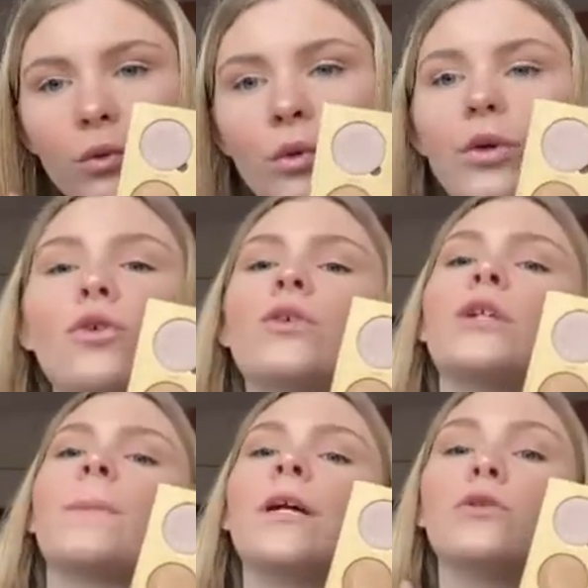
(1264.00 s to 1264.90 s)
because they're a
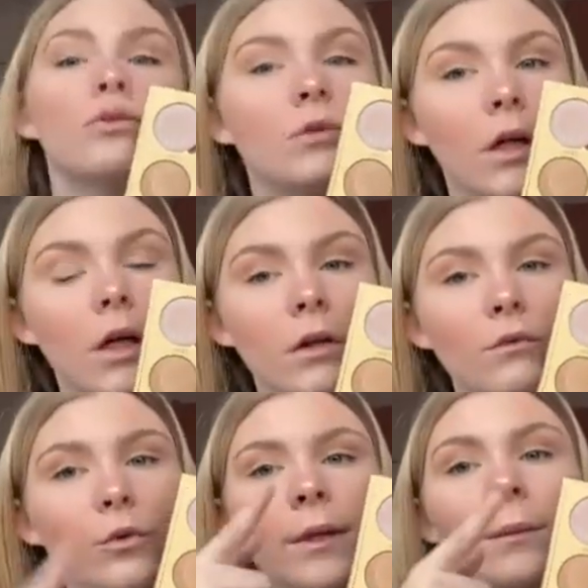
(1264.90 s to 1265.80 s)
bit too dark for
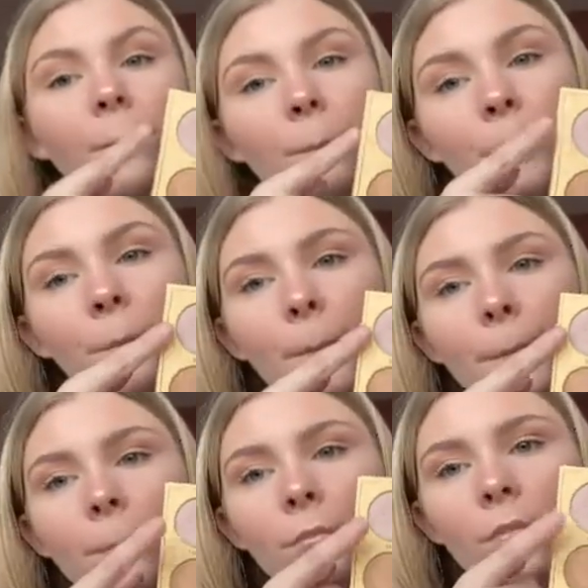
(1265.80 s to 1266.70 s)
me.
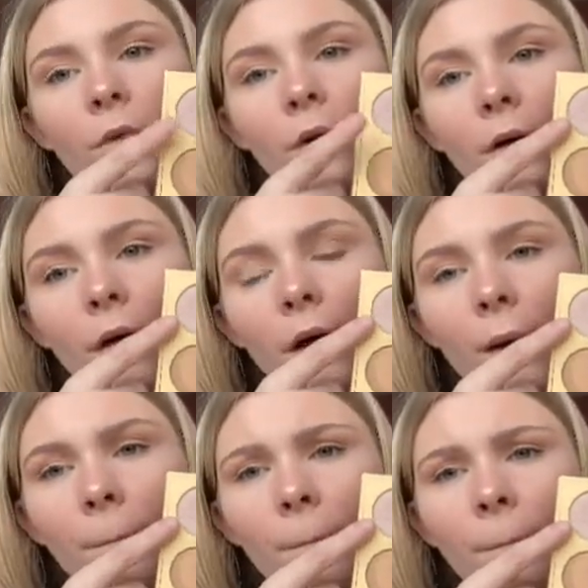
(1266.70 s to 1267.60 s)

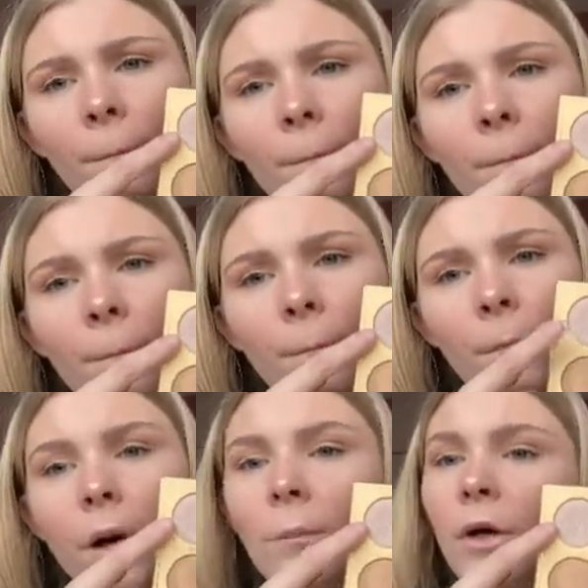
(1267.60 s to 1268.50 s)

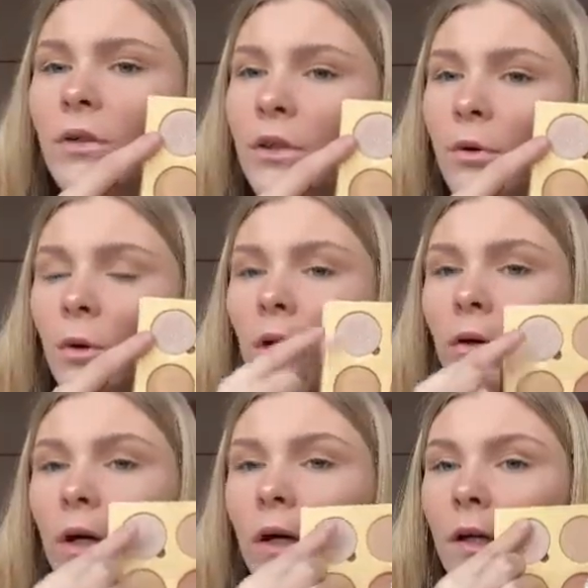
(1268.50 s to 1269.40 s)
But I use this one quite a lot,
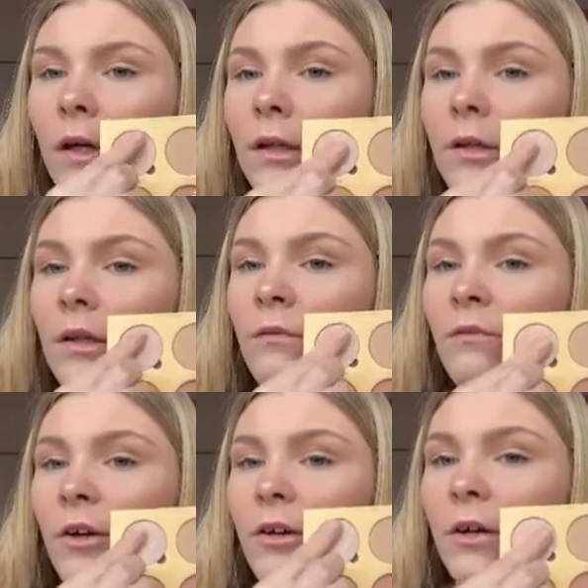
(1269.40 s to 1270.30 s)
and it's very
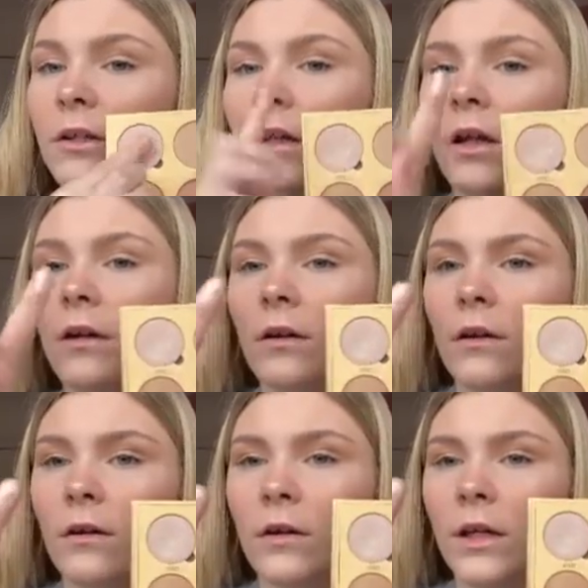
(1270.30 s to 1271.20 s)
nice. Like,
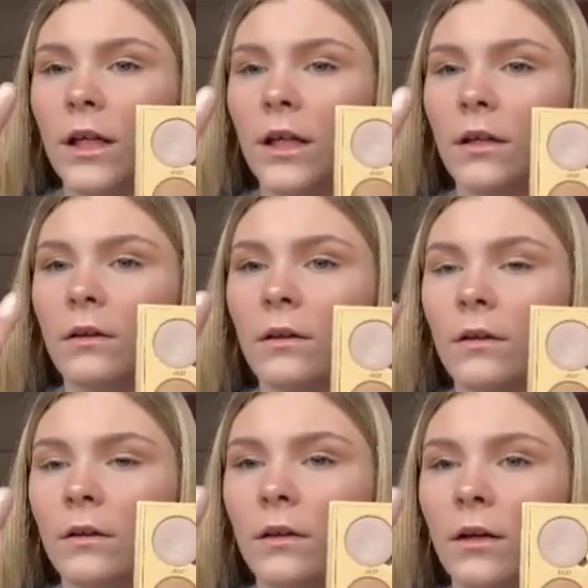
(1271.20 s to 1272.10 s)
look at that.
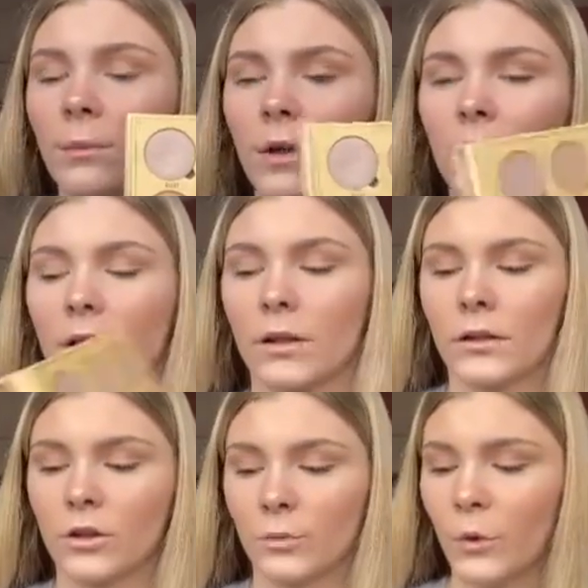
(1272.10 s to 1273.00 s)
How blinding that is. Let's
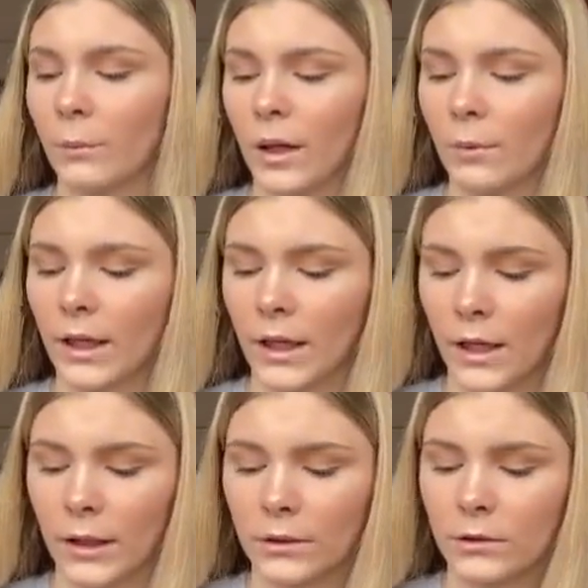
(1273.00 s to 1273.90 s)
just put them back on my hand.